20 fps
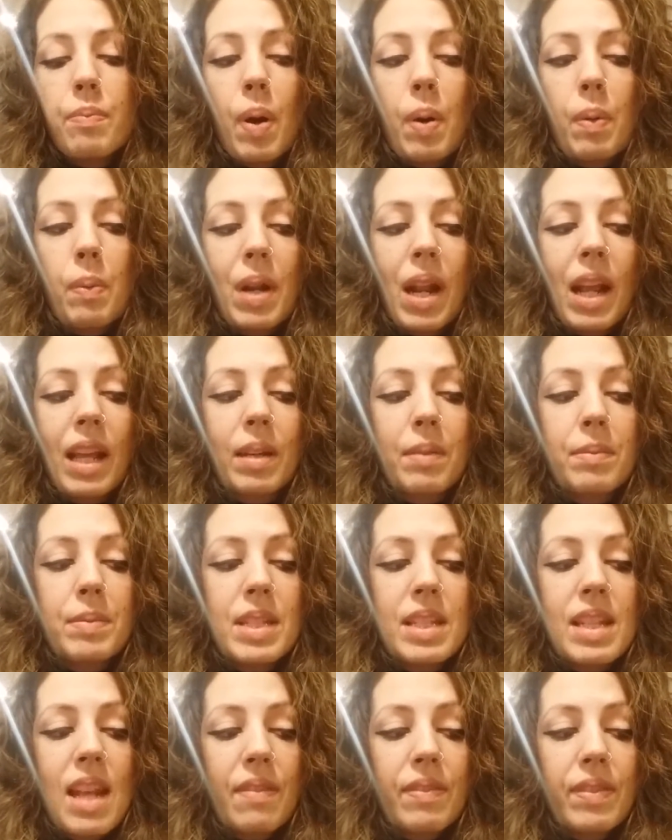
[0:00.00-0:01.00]
But when I come
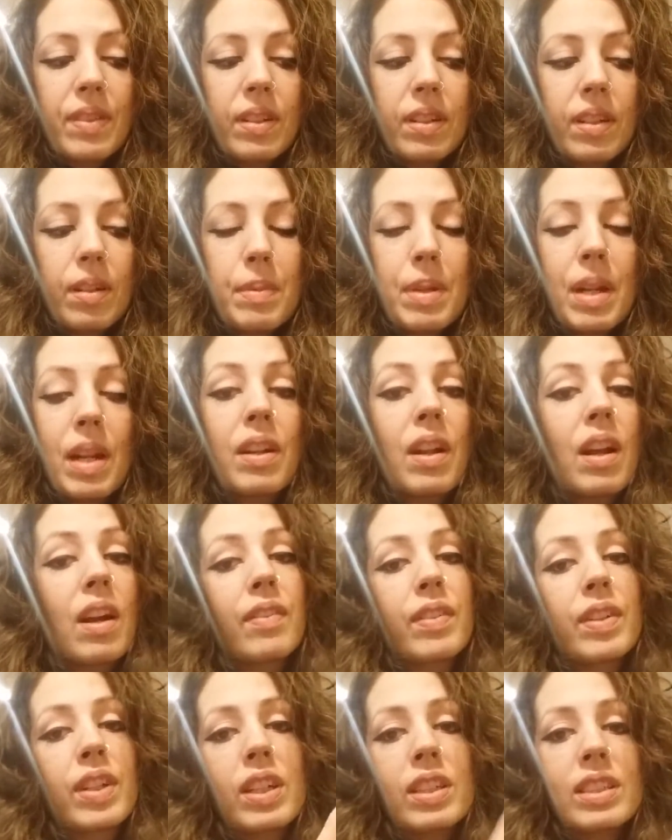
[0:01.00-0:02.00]
to Devon, I mean, I don't
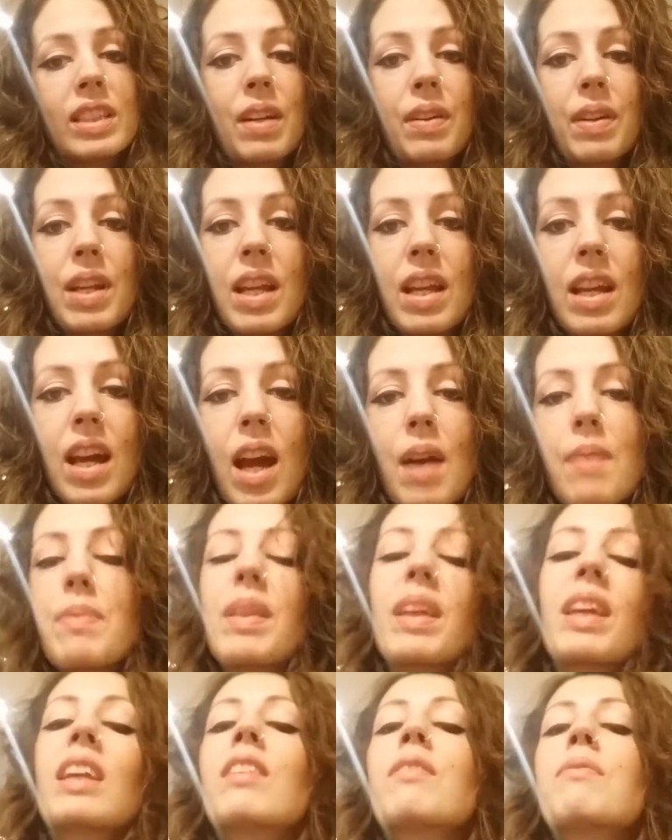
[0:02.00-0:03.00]
have a car down here. I'm
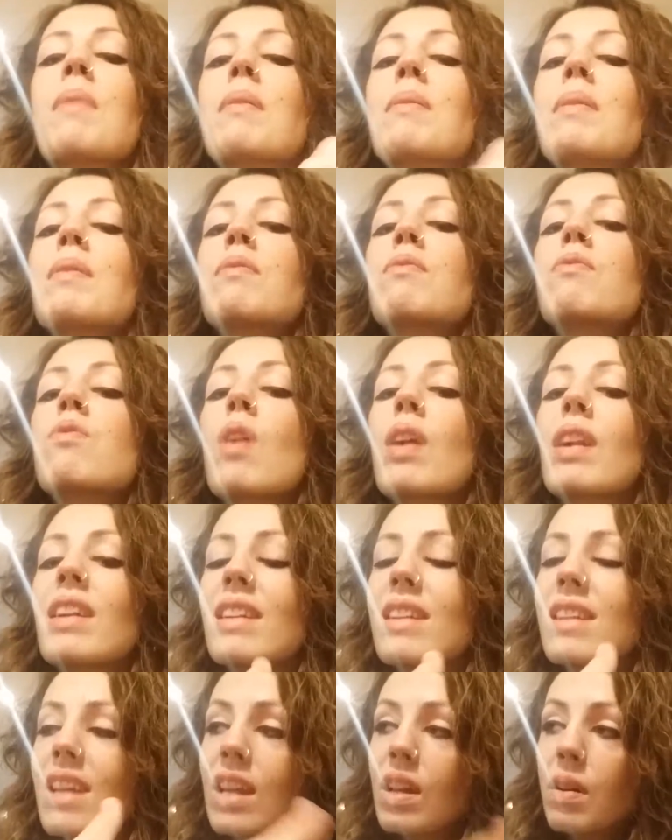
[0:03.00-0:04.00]
thinking of maybe
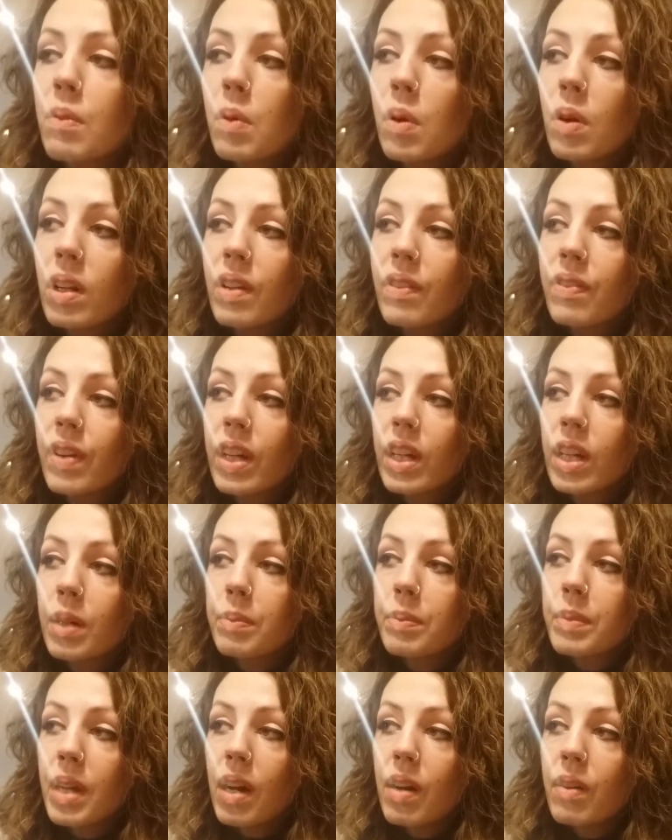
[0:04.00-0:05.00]
renting one if I
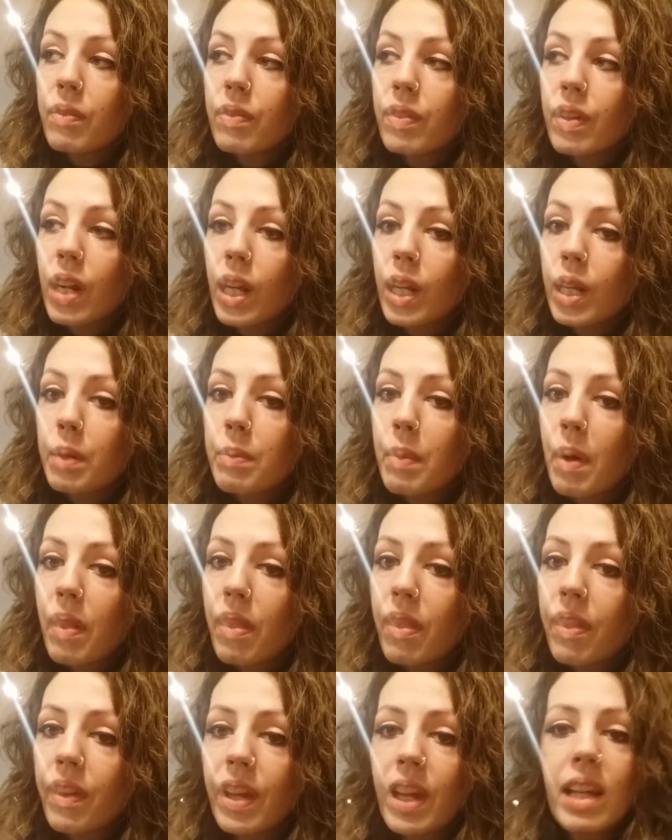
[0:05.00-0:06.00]
come down for like a
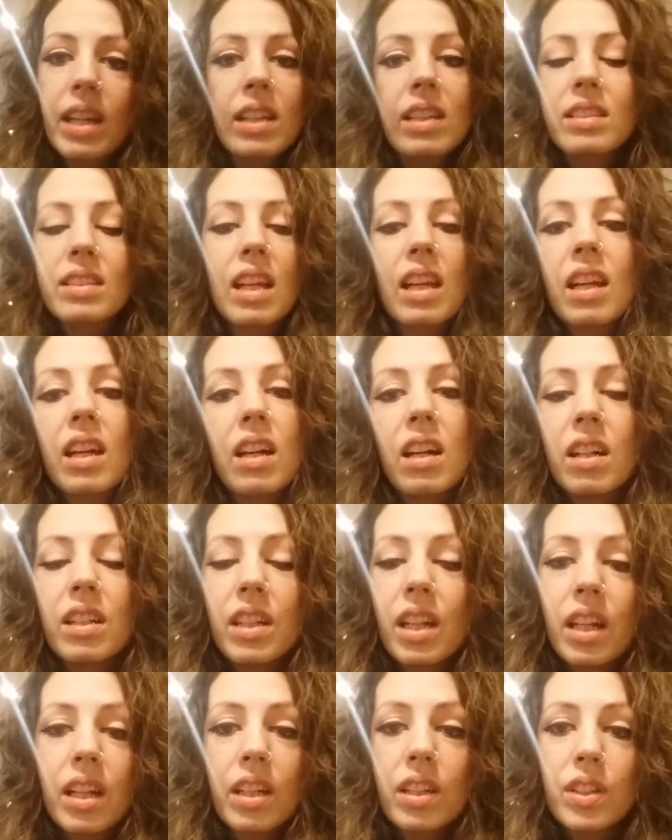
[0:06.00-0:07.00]
month again, because I
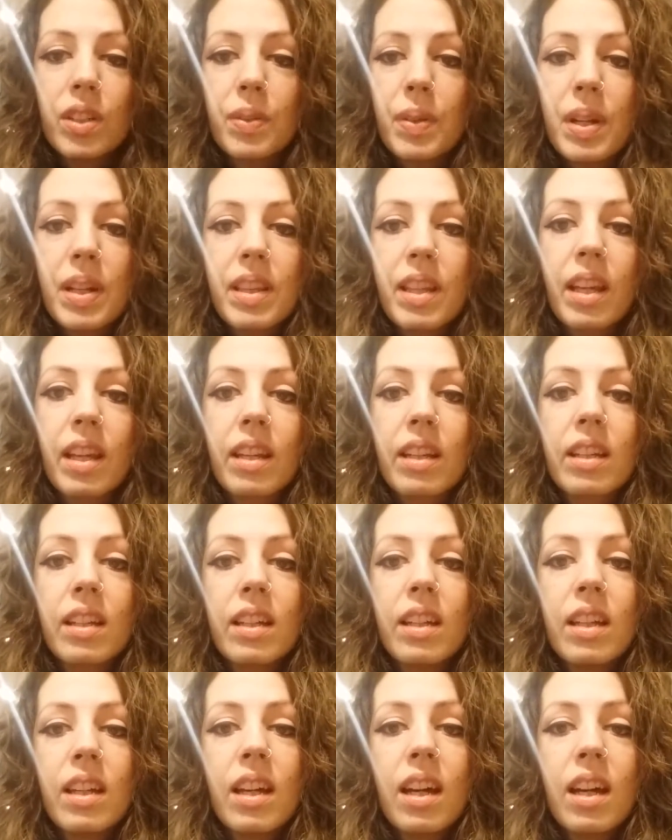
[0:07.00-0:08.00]
can't do anything.